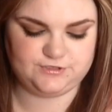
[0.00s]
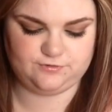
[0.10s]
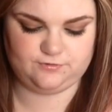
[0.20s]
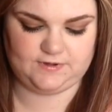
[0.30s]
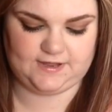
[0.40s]

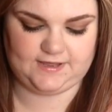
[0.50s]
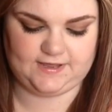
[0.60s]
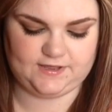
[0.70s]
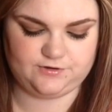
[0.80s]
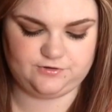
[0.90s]
so I
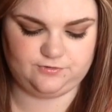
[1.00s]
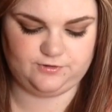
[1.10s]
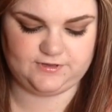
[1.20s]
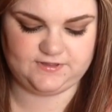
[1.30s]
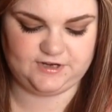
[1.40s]
had to
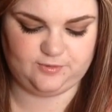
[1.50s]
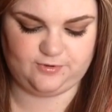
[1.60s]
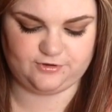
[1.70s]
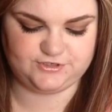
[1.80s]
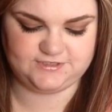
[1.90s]
look at the nail
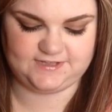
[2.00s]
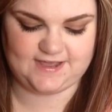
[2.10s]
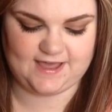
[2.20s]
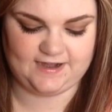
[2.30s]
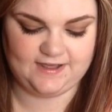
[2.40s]
polishes they
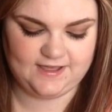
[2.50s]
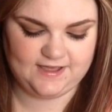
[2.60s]
had.